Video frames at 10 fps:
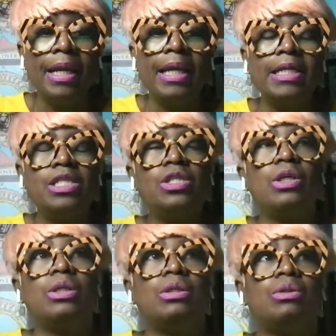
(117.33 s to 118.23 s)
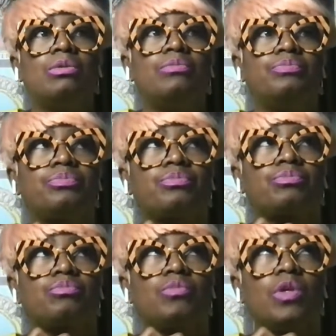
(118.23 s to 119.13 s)
And so
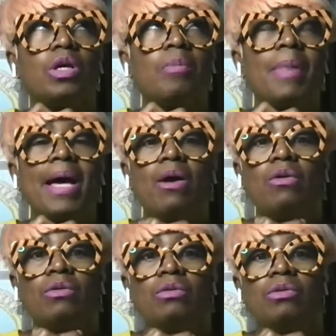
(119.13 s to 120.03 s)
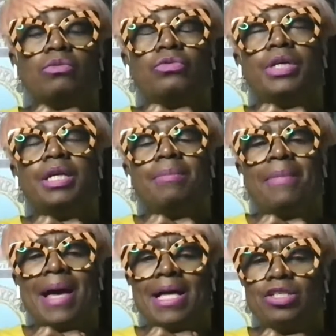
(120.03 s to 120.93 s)
about
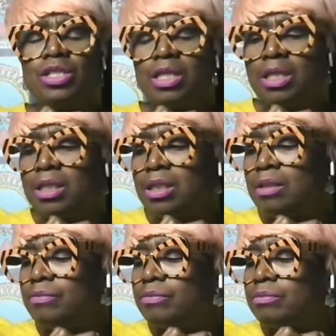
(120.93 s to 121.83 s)
reimagining